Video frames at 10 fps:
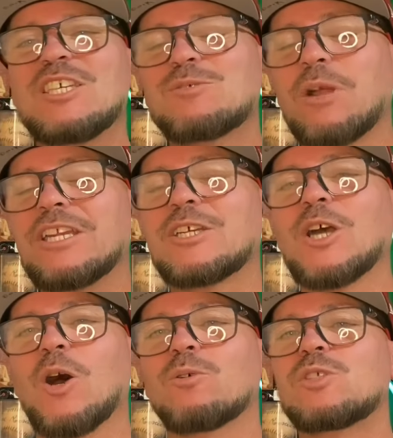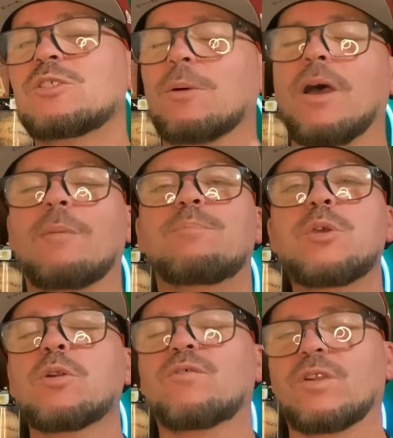ready to go. She's a
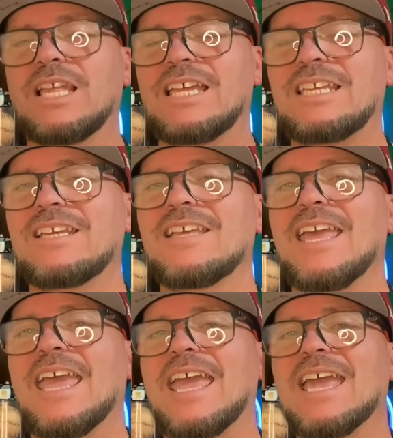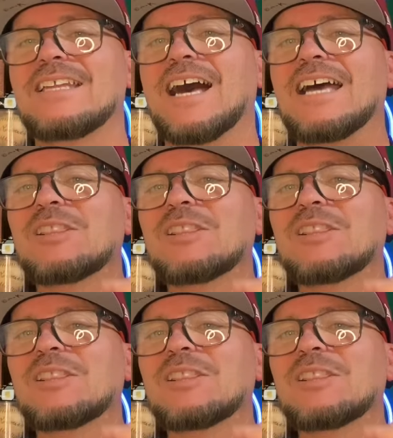beautiful lady. And I